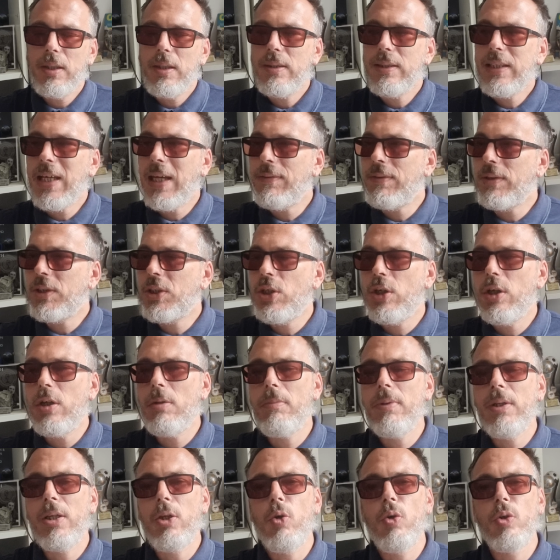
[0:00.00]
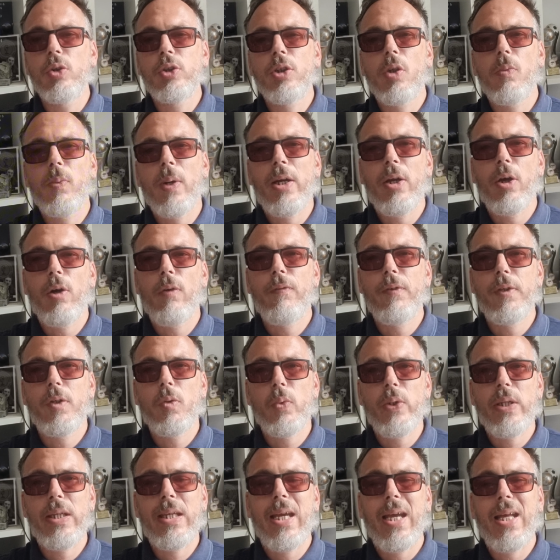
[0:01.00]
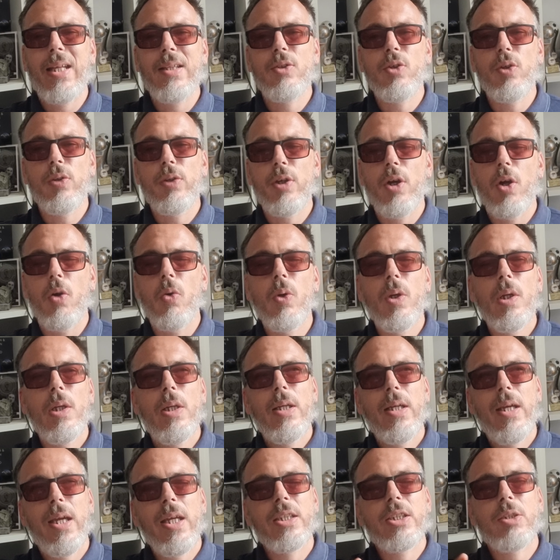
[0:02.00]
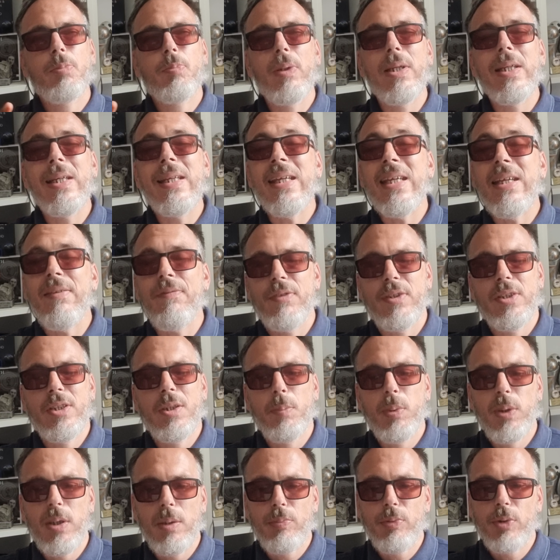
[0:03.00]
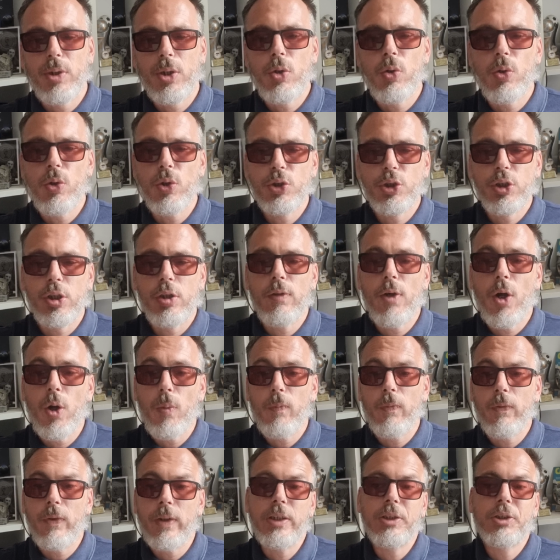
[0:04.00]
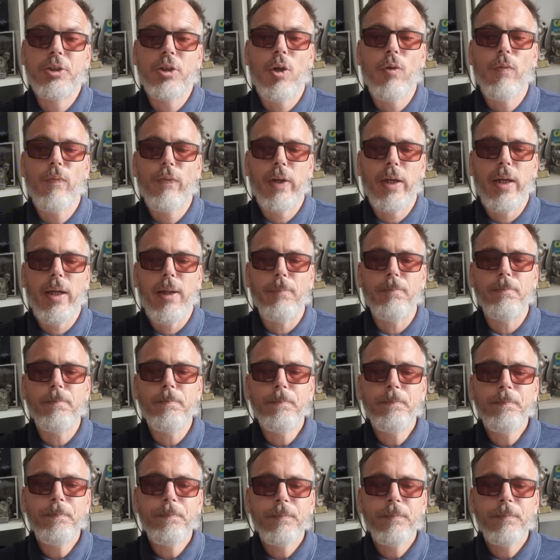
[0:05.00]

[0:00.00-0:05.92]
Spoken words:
David Turnbull also went off at the weekend, although it's believed to be a precaution, hopefully so for him,